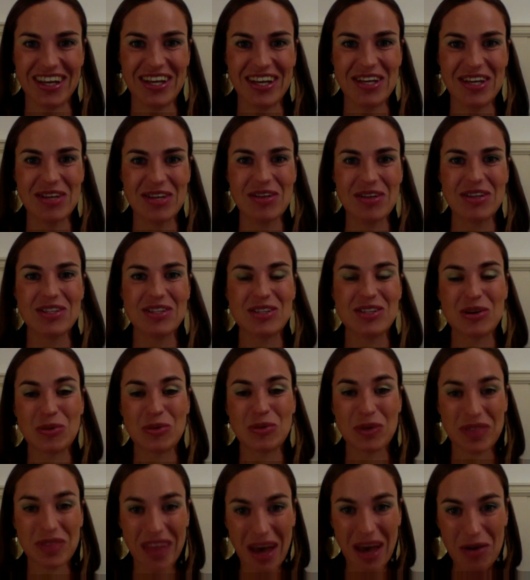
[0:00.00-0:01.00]
So with
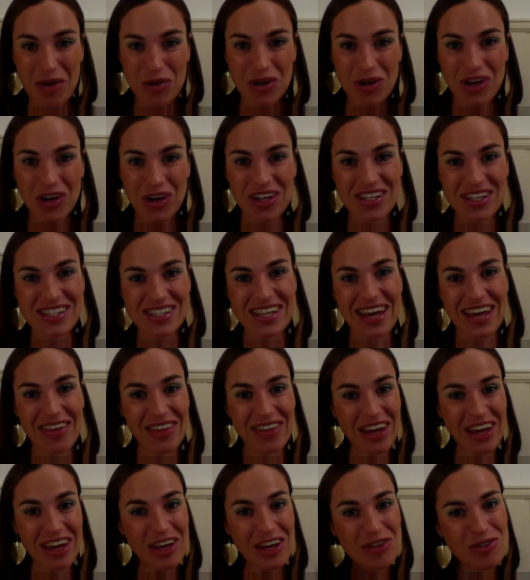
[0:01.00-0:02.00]
that, we're going to say thank you
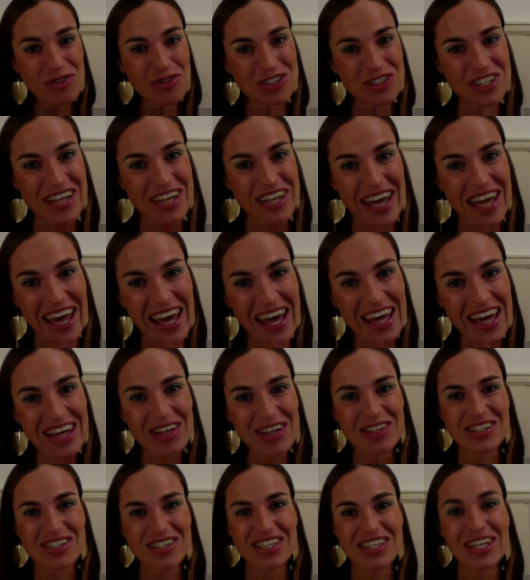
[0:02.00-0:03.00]
for today. See
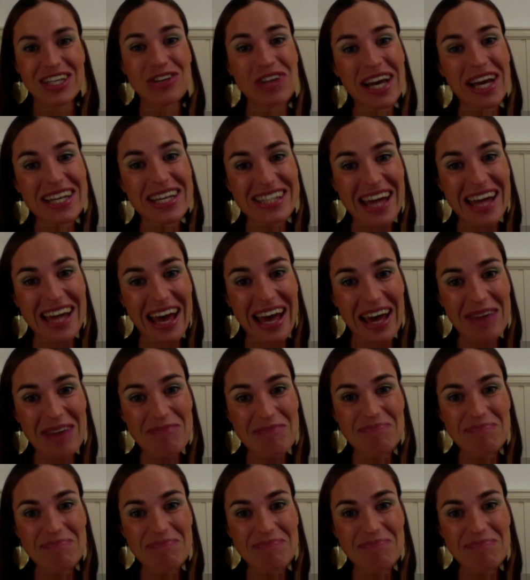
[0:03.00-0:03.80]
you next time.